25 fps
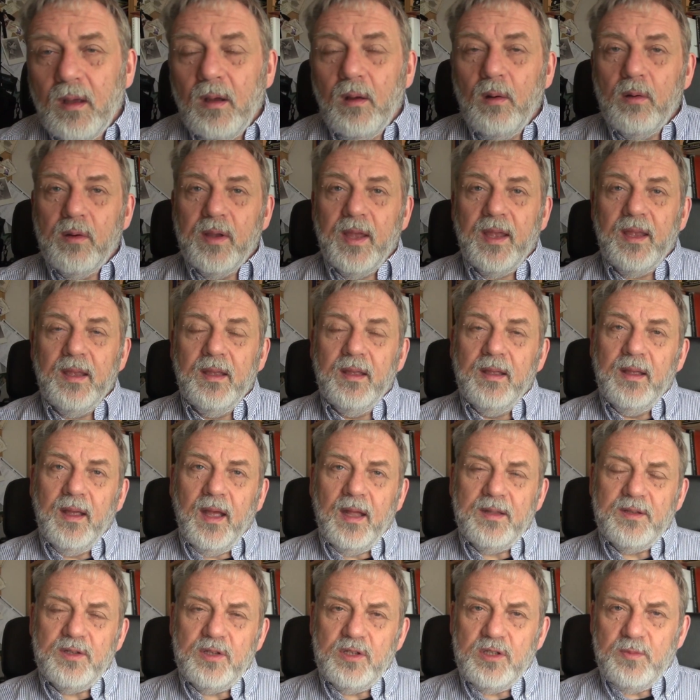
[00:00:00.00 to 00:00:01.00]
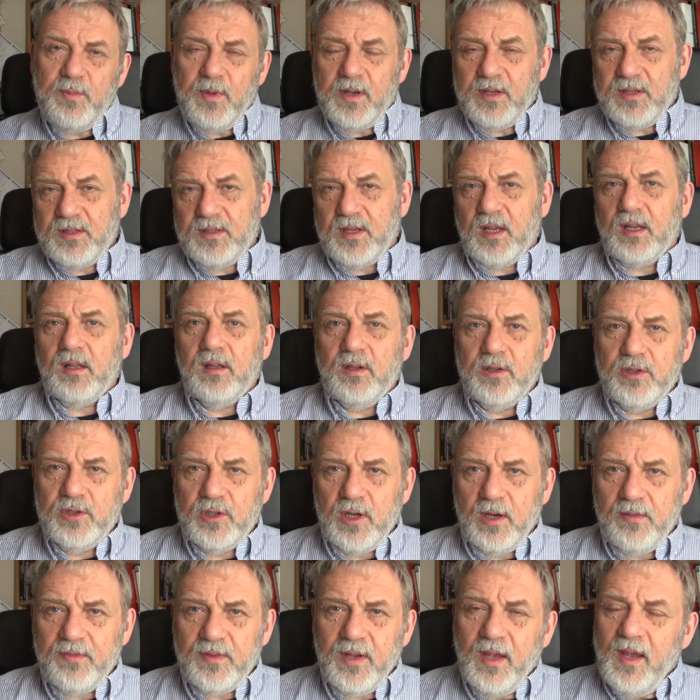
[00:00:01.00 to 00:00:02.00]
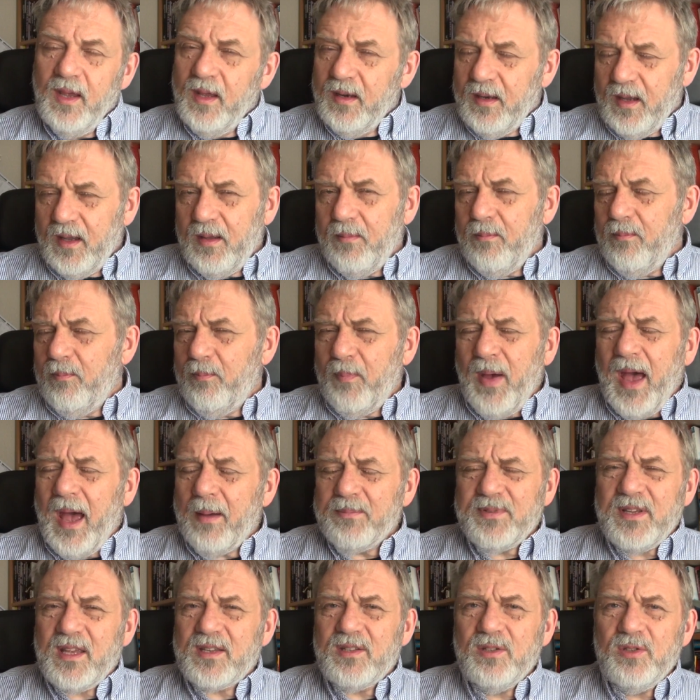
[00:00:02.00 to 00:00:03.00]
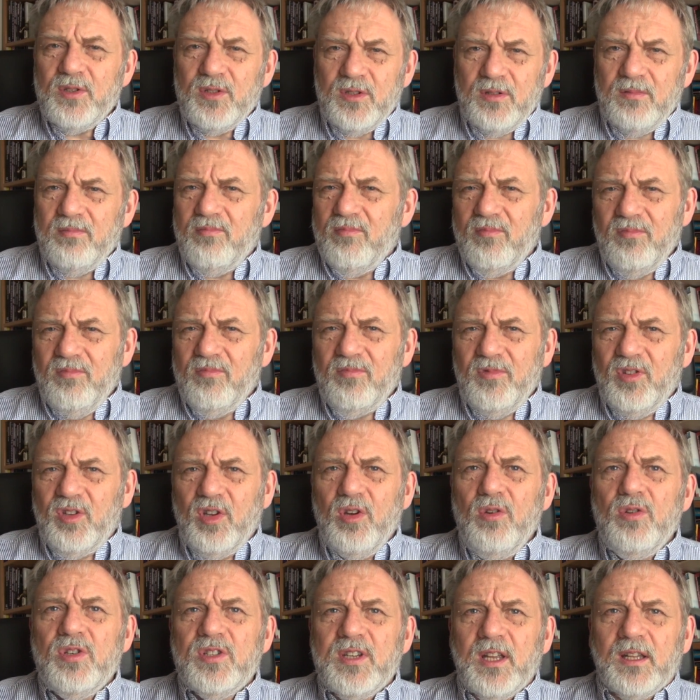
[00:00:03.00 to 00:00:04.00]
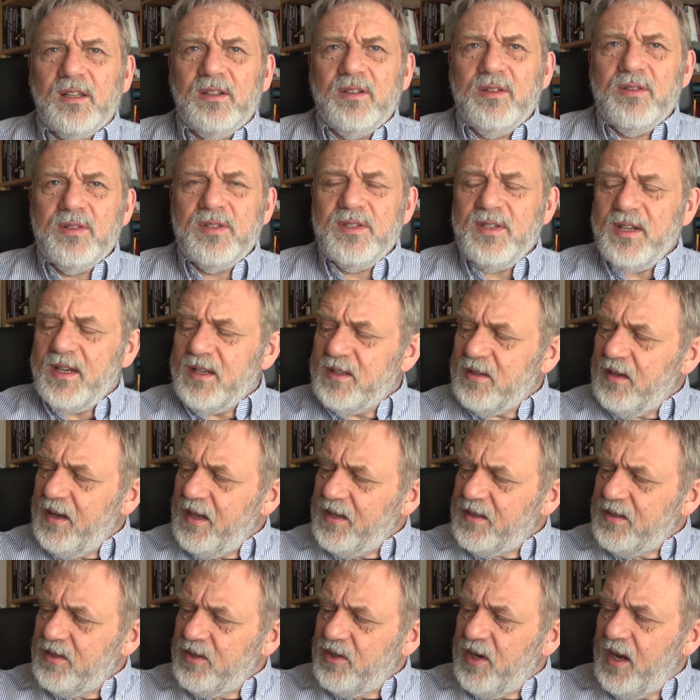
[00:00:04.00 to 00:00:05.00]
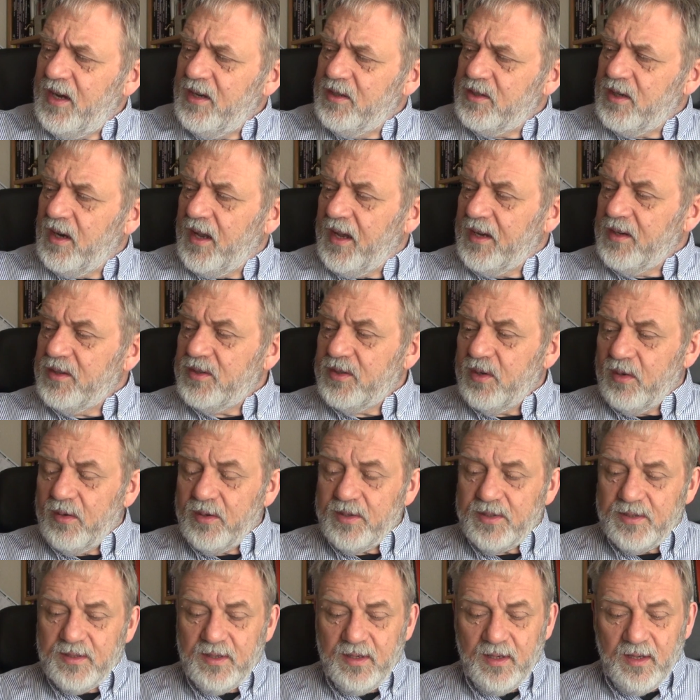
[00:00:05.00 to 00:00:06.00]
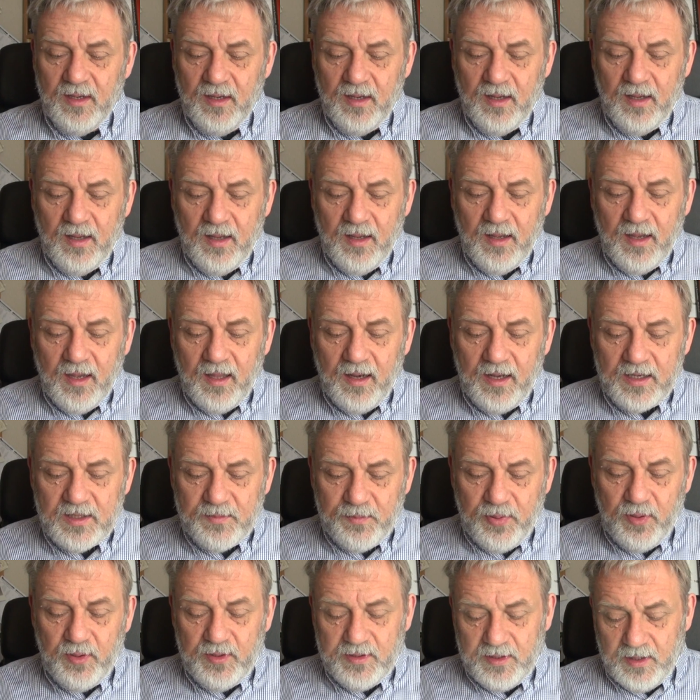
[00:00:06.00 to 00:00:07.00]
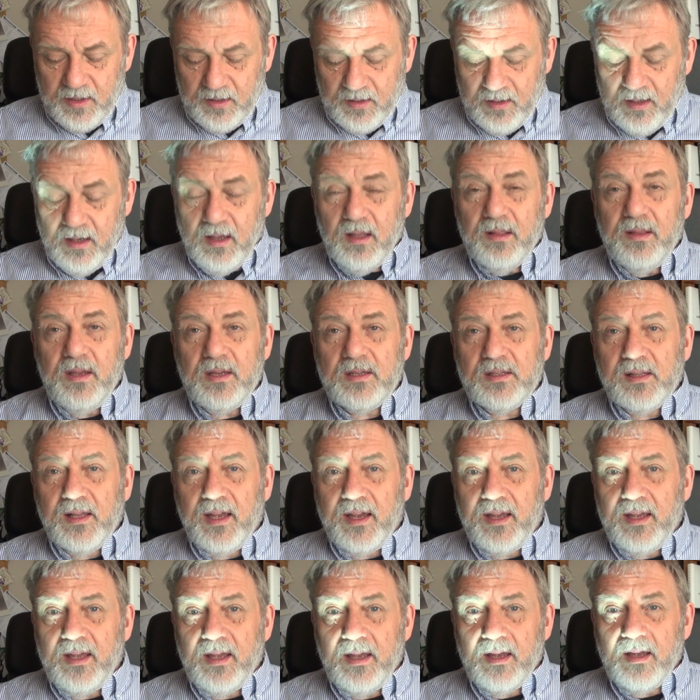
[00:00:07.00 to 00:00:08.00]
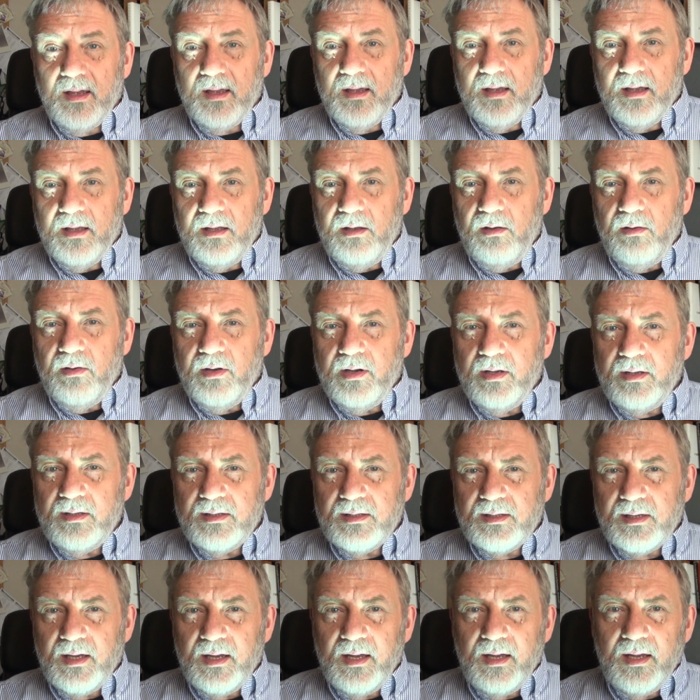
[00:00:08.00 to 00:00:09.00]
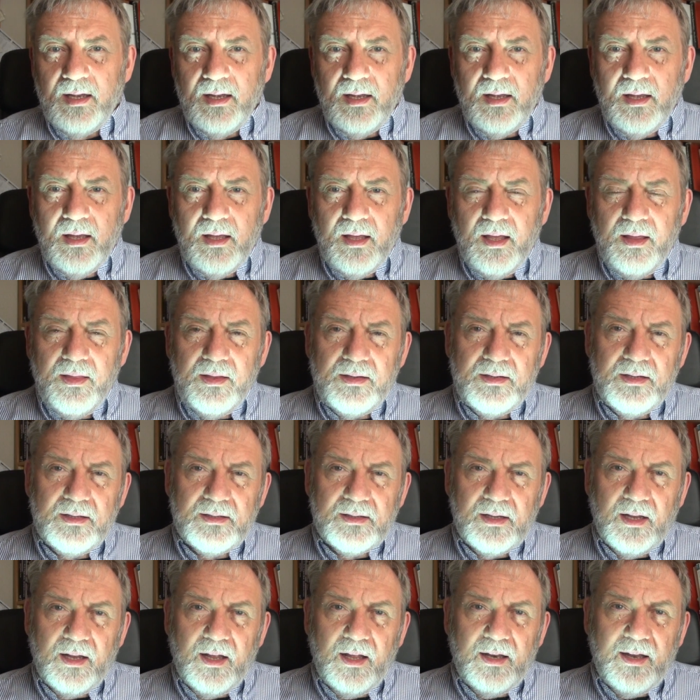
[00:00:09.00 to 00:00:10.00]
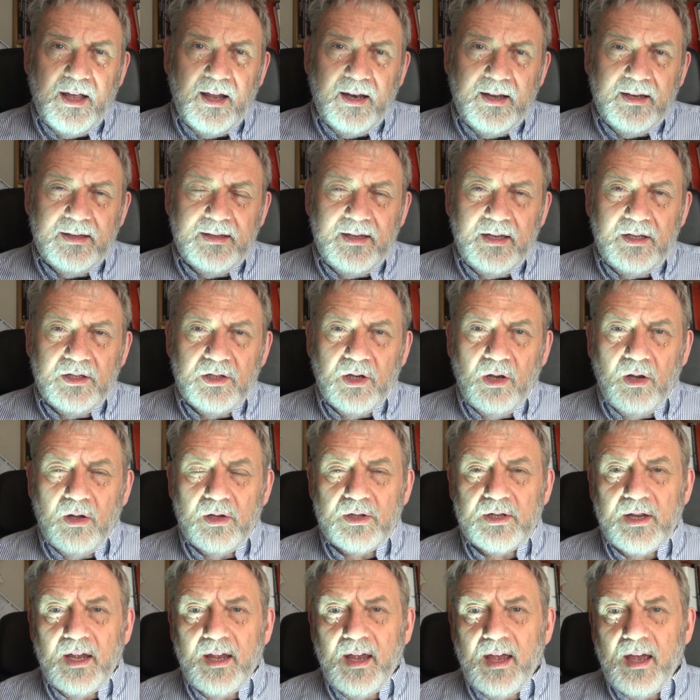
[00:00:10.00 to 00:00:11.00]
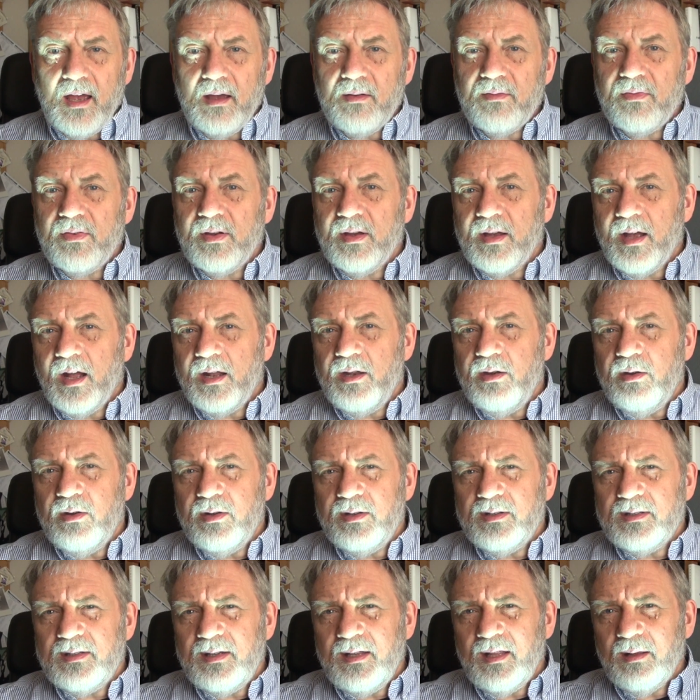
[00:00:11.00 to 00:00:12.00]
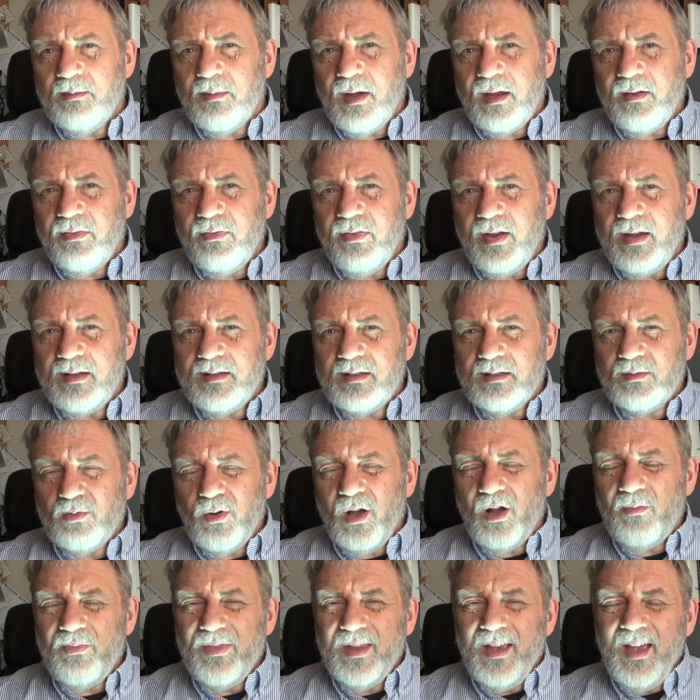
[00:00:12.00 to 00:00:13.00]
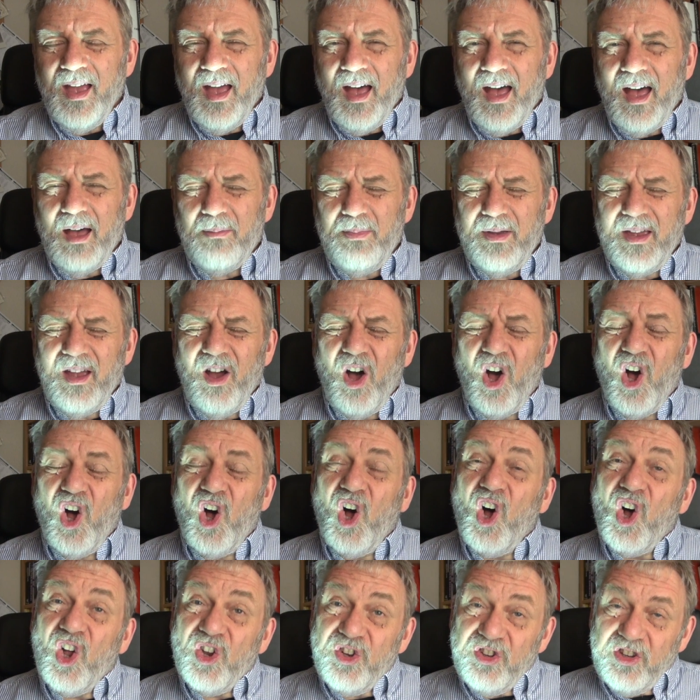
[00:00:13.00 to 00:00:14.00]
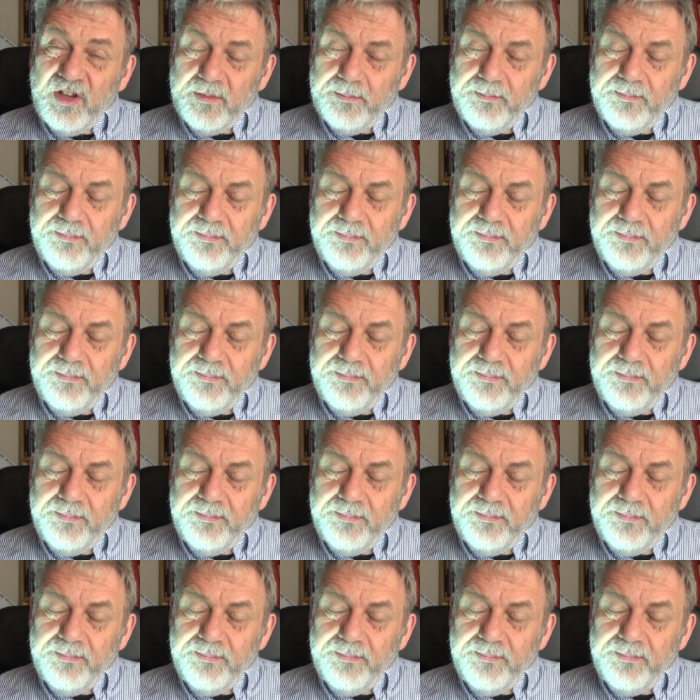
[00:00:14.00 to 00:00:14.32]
Okay, and so there's been a subtle shift. Perhaps that's too subtle to see, so let's change the light source. Let's put in this light here. You can see this is an LED torch I have, and you can see that my face is, well, a bit odd.